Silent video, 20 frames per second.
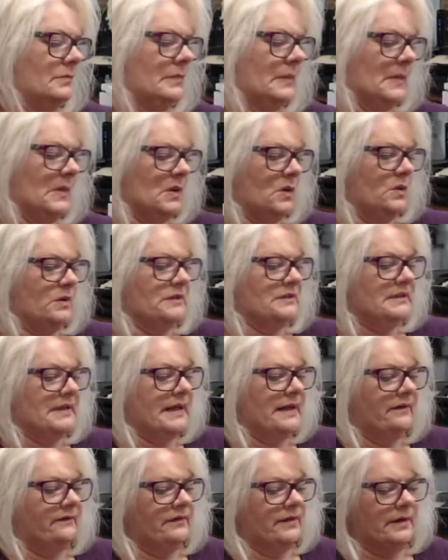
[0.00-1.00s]
go
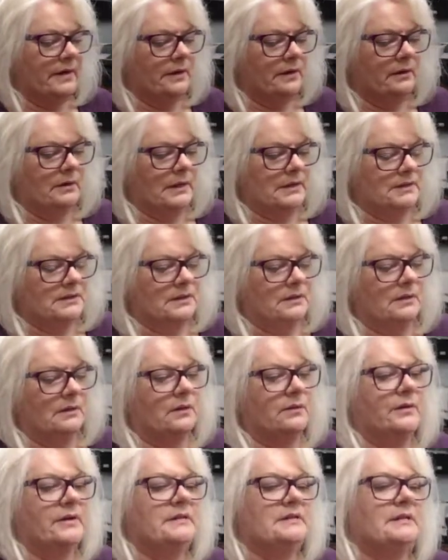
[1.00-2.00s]
inside of here into the
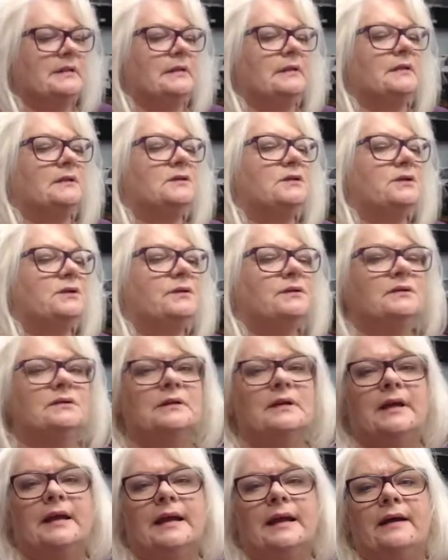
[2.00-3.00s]
3 signatures that
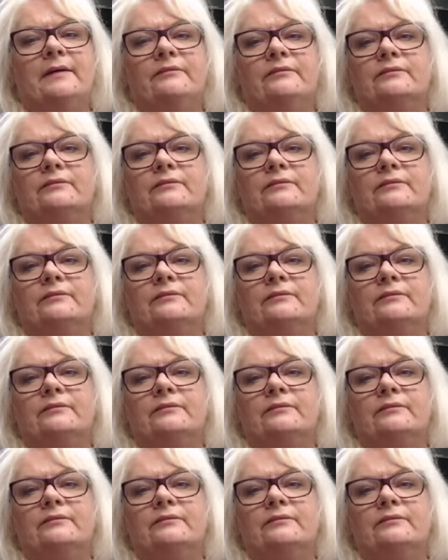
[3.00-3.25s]
I have.